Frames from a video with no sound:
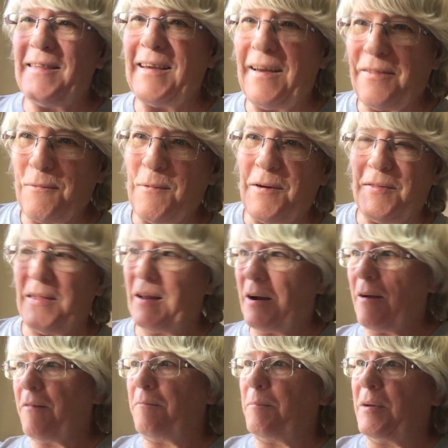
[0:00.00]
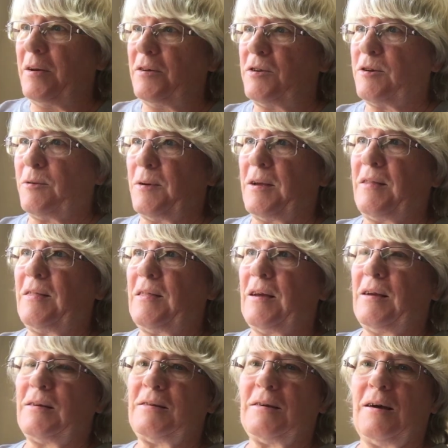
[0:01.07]
the other one that I've been doing,
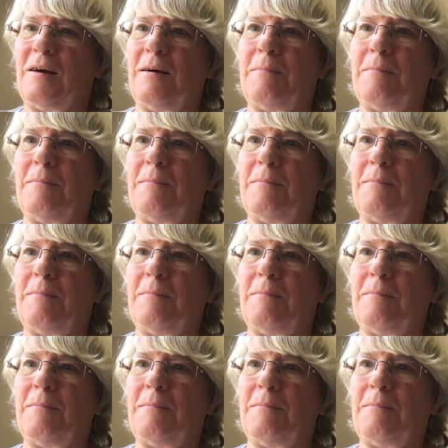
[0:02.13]
that